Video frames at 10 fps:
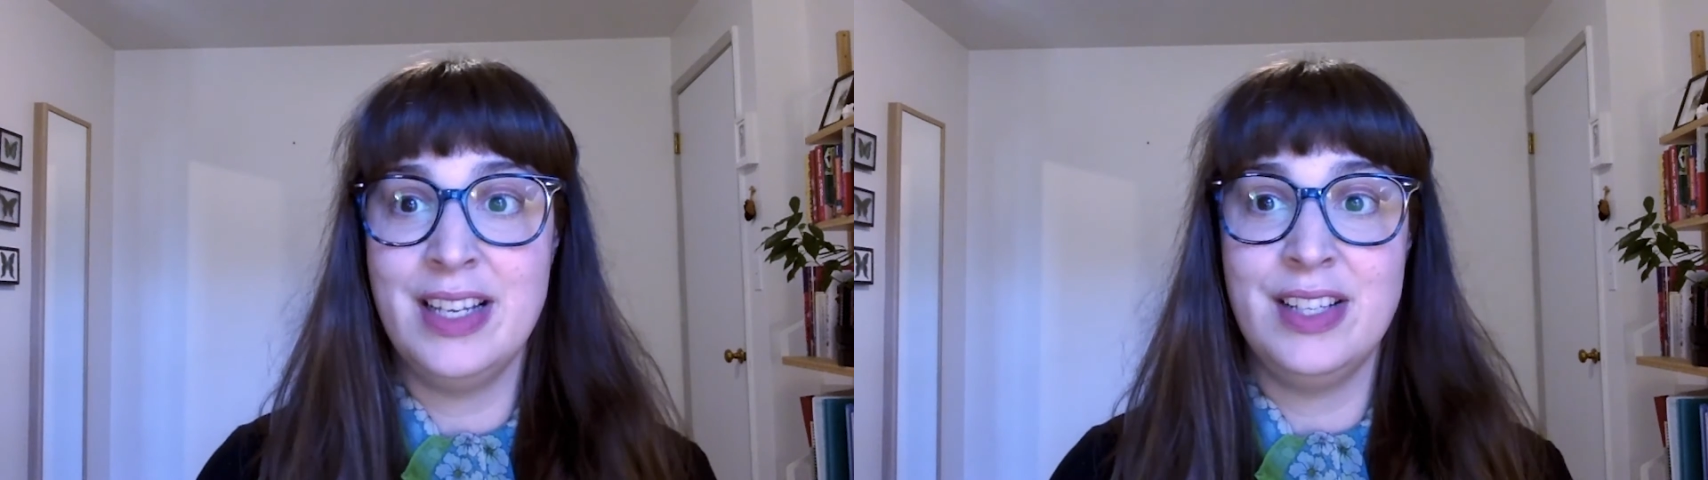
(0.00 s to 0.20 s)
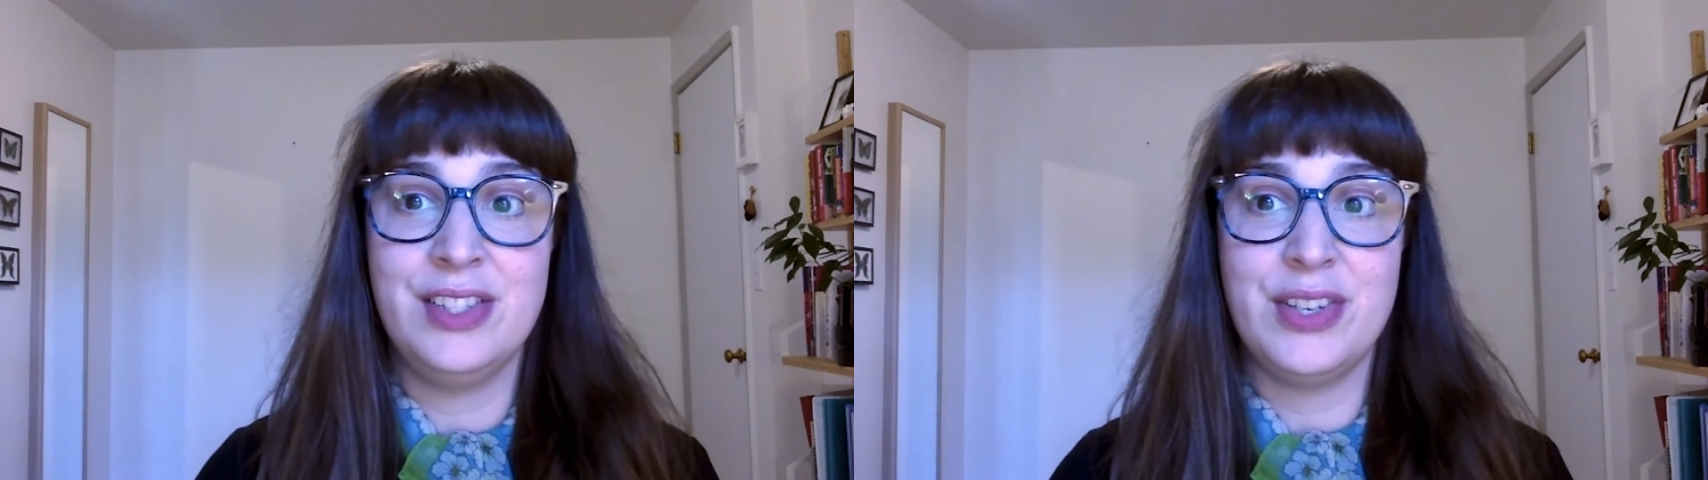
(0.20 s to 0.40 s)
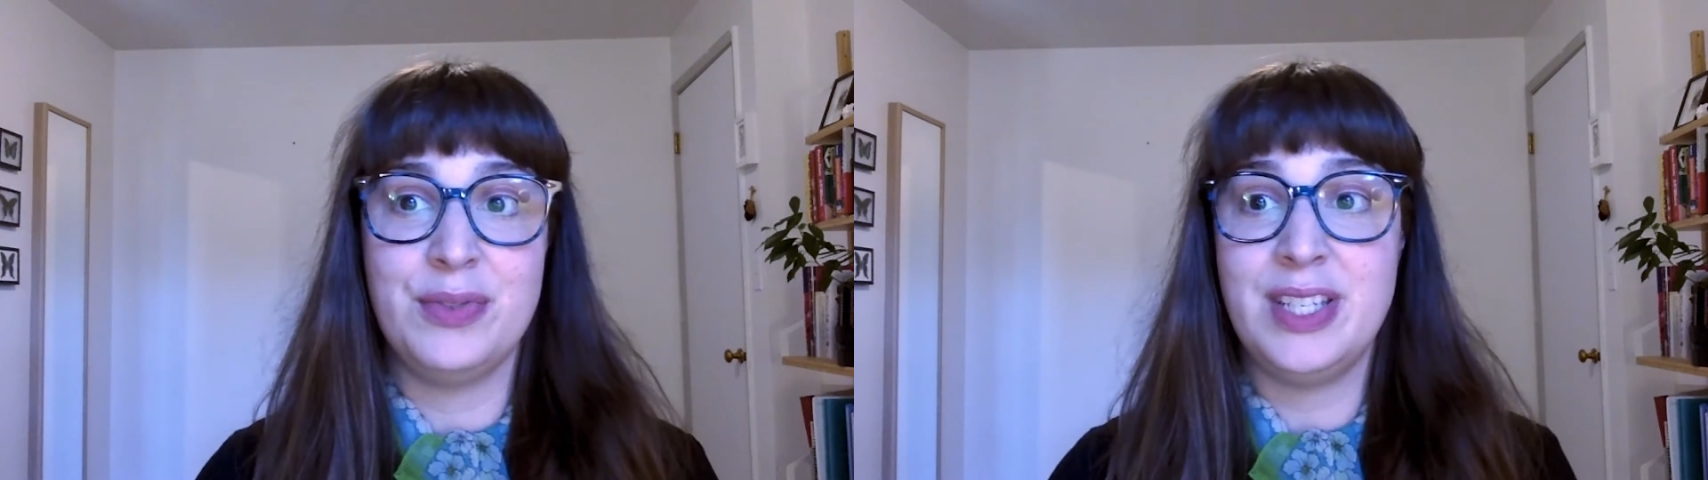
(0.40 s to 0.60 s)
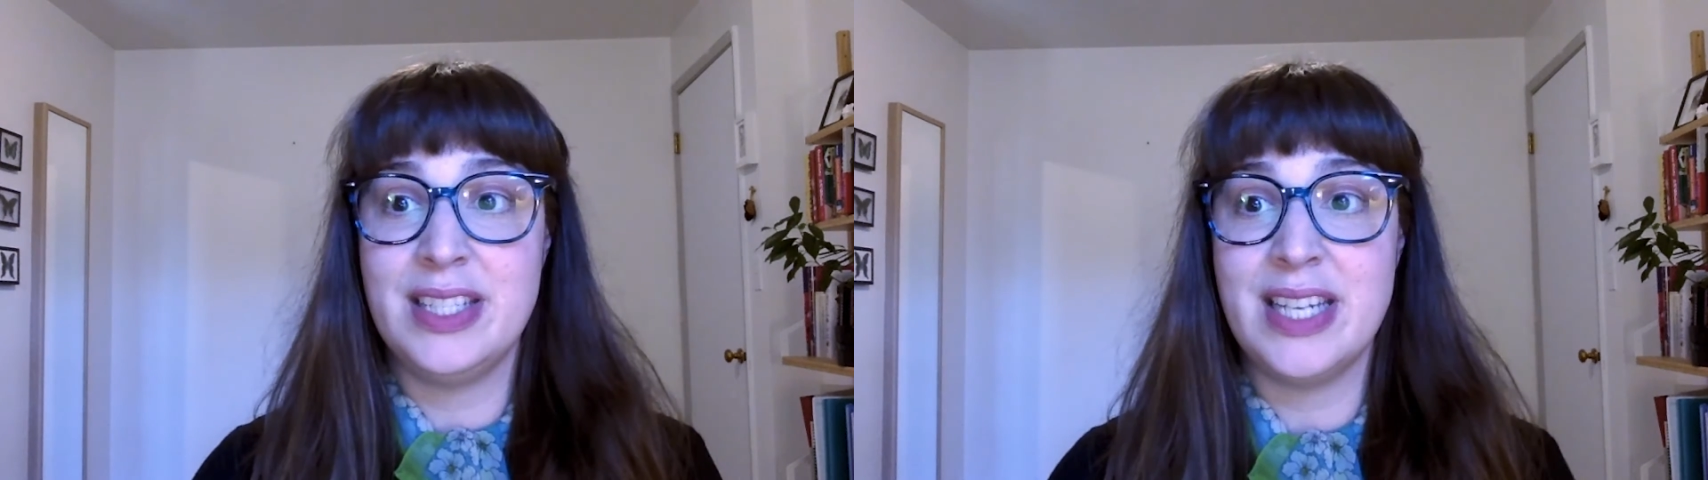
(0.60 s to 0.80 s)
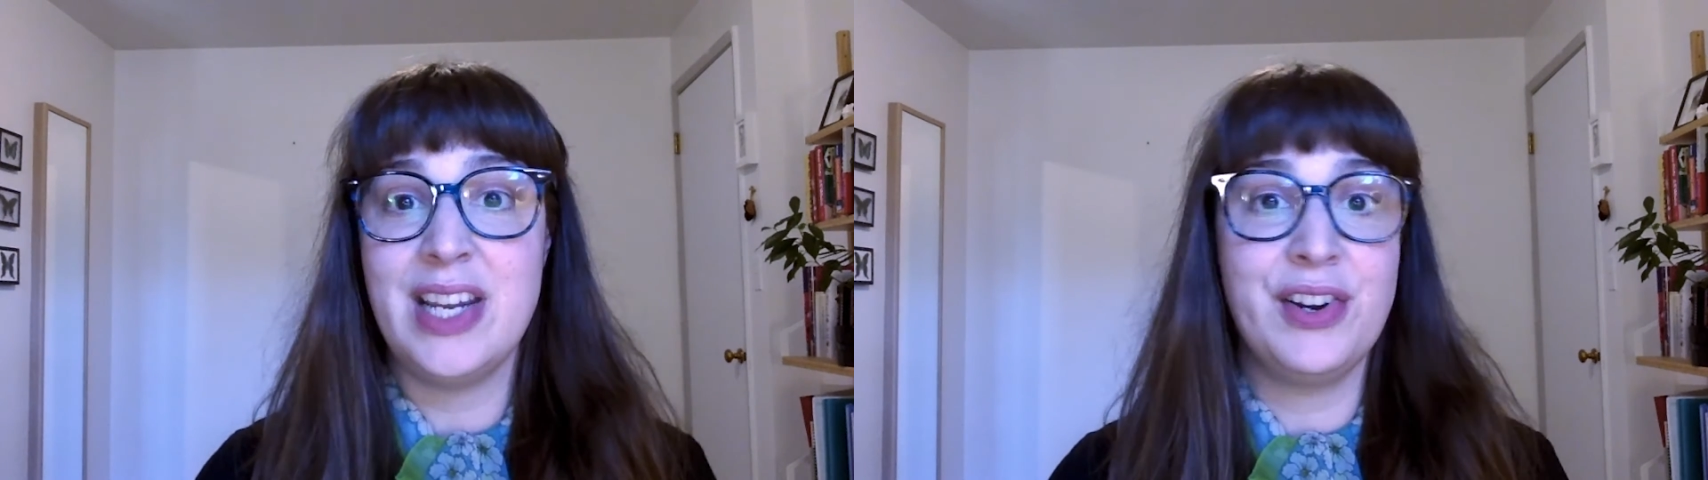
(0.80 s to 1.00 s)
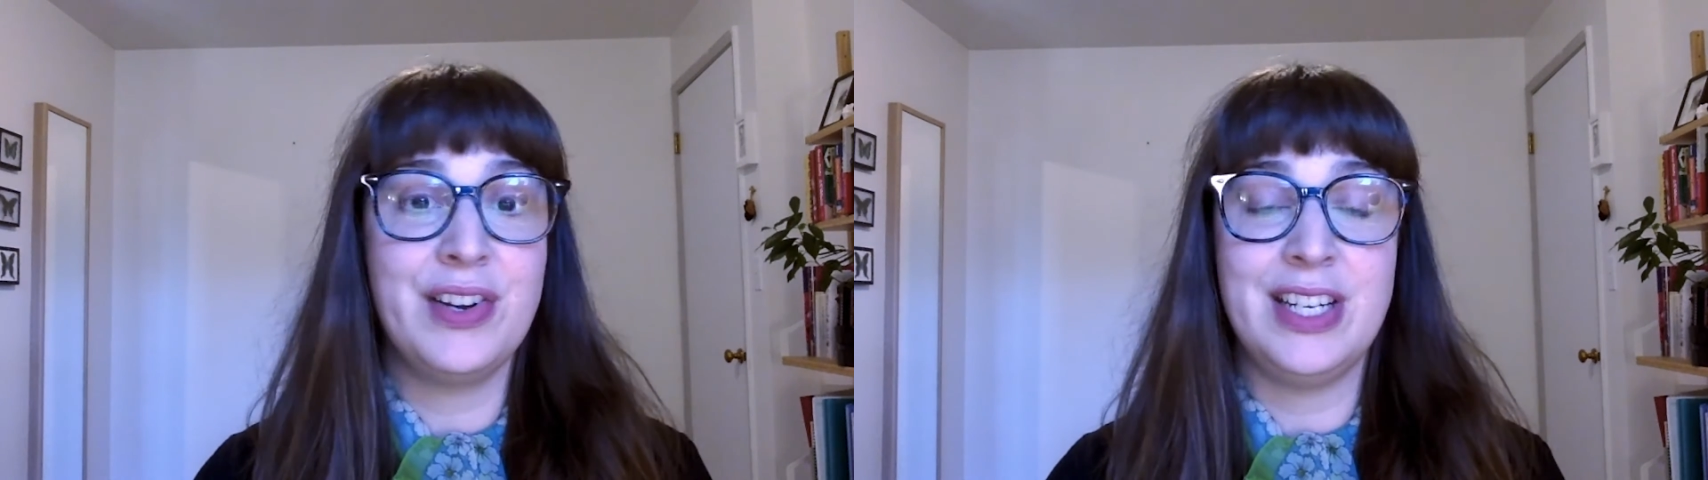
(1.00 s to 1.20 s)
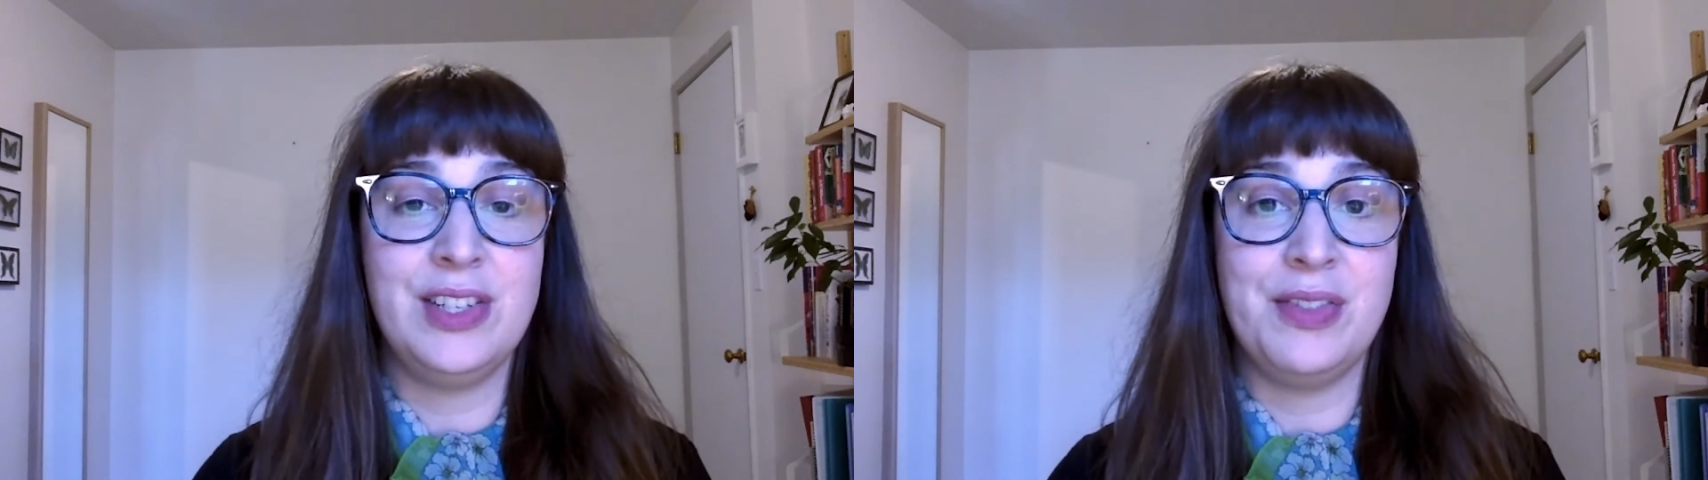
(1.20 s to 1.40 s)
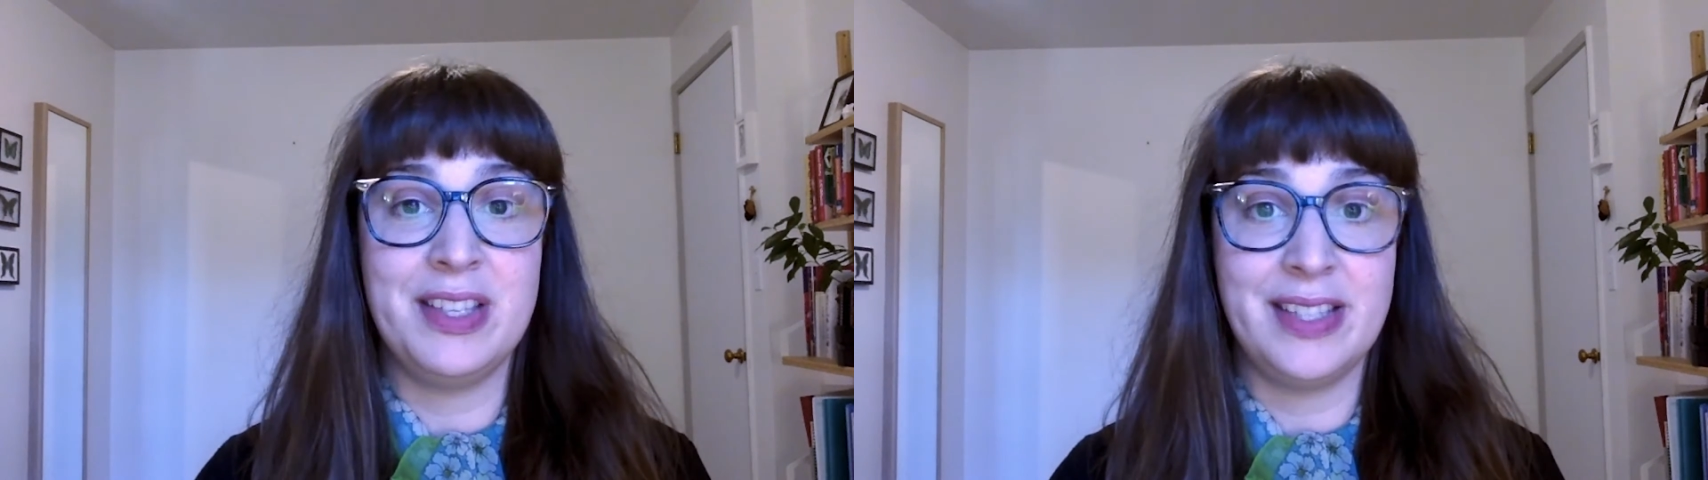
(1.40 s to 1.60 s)
So today you're going to
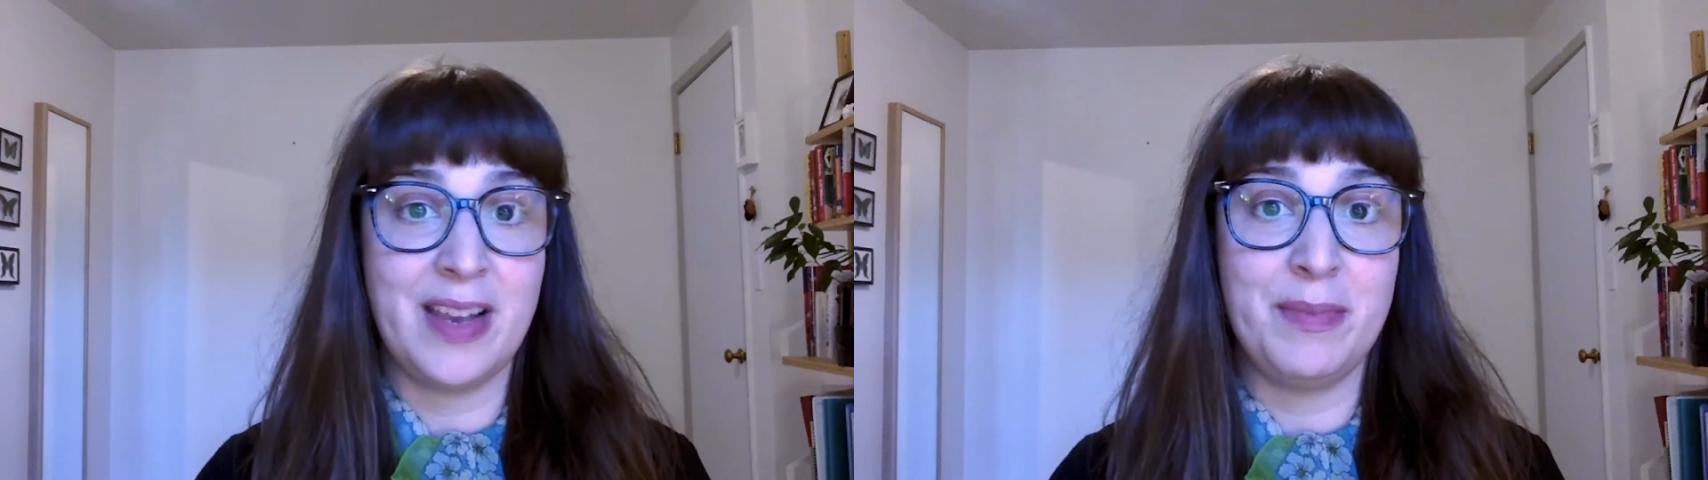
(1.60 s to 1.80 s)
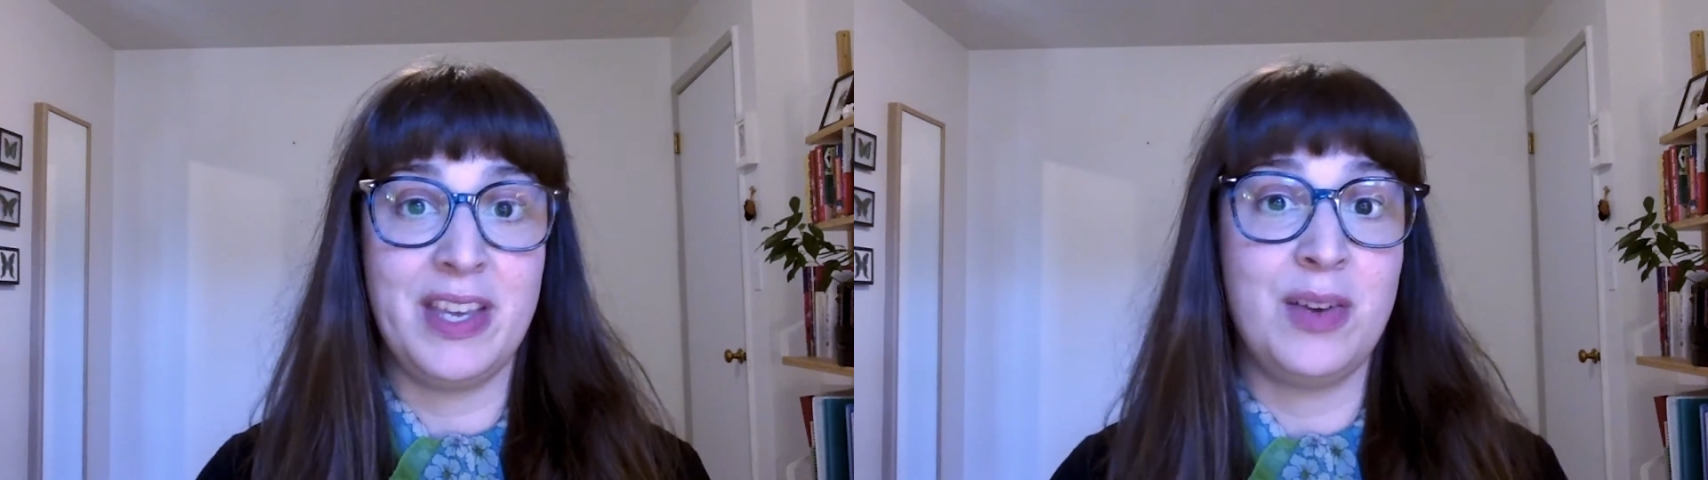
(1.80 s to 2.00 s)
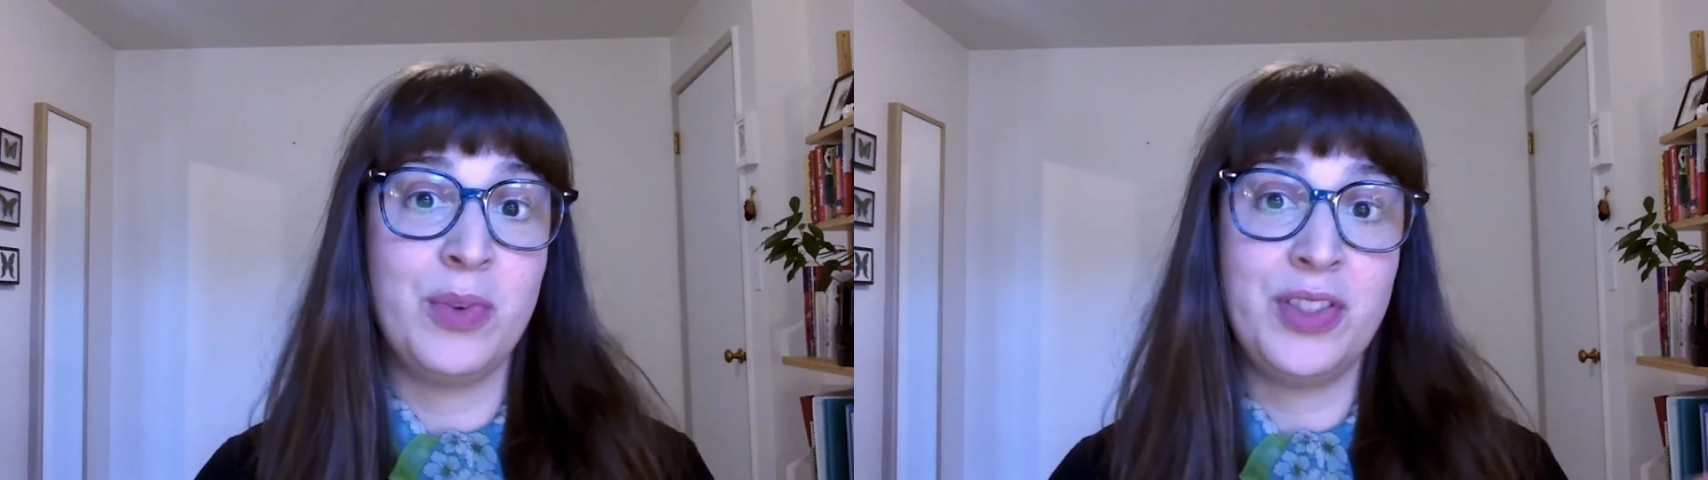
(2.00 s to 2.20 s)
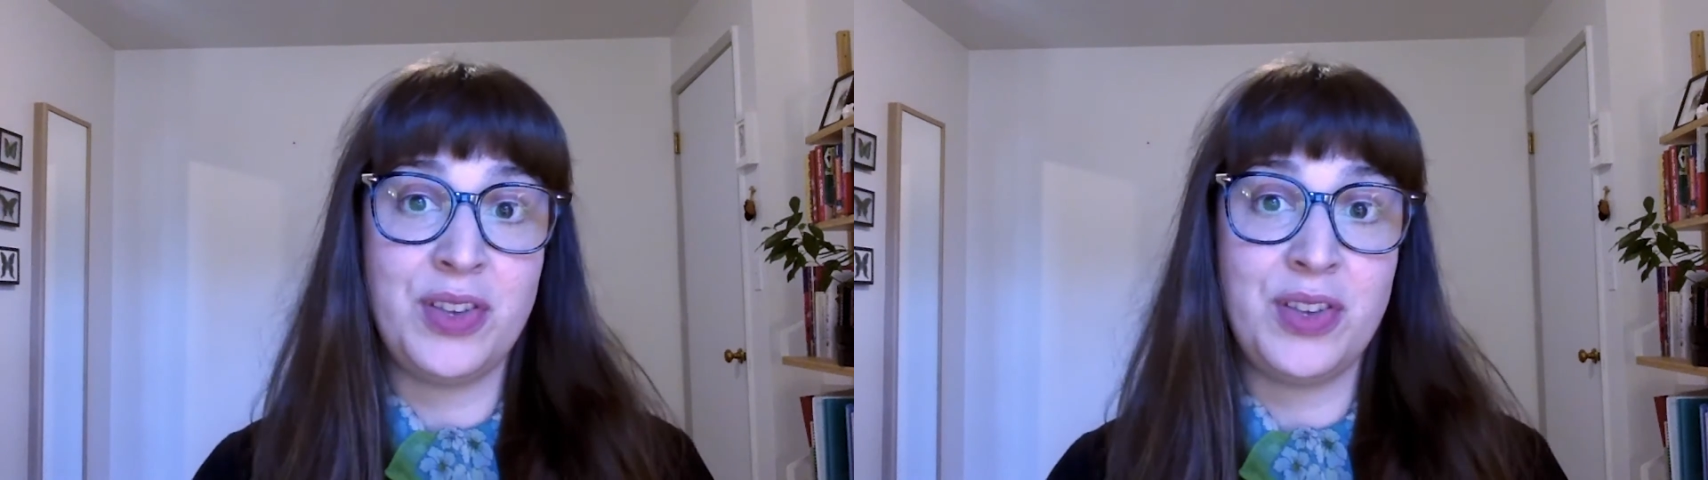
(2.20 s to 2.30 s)
do the same thing with